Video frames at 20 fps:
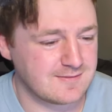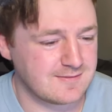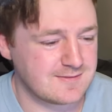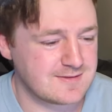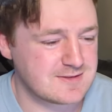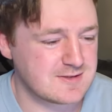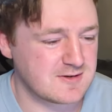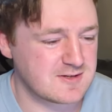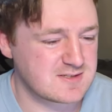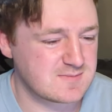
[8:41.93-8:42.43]

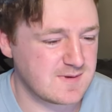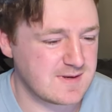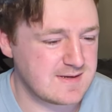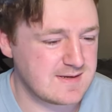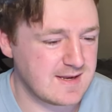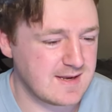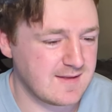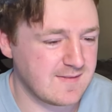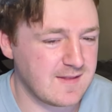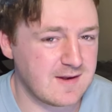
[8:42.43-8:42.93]
Sharks by
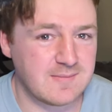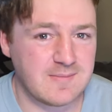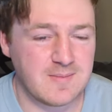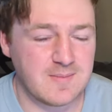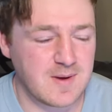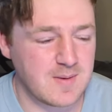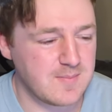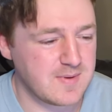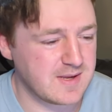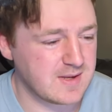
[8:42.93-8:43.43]
10. That'll be
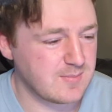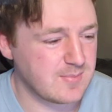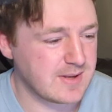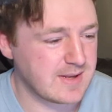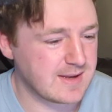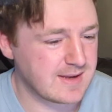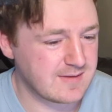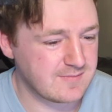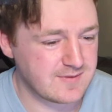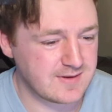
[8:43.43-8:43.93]
my big pick.